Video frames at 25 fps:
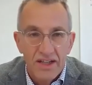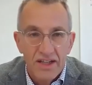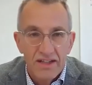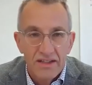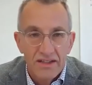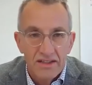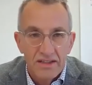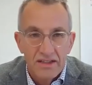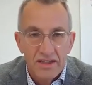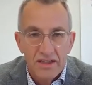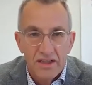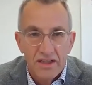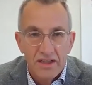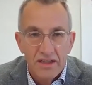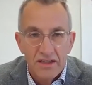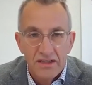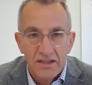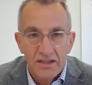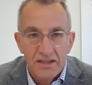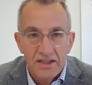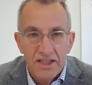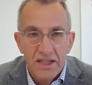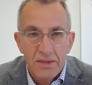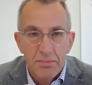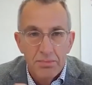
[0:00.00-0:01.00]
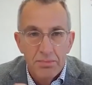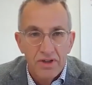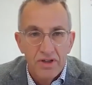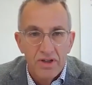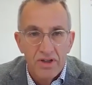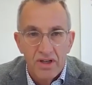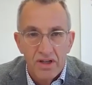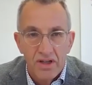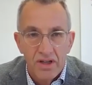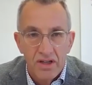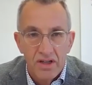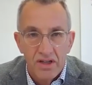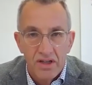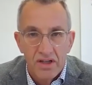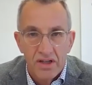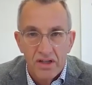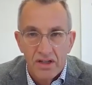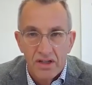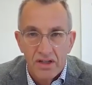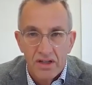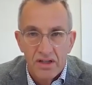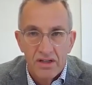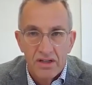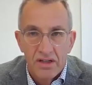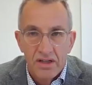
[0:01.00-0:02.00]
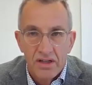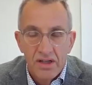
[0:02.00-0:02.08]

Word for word: and keep our,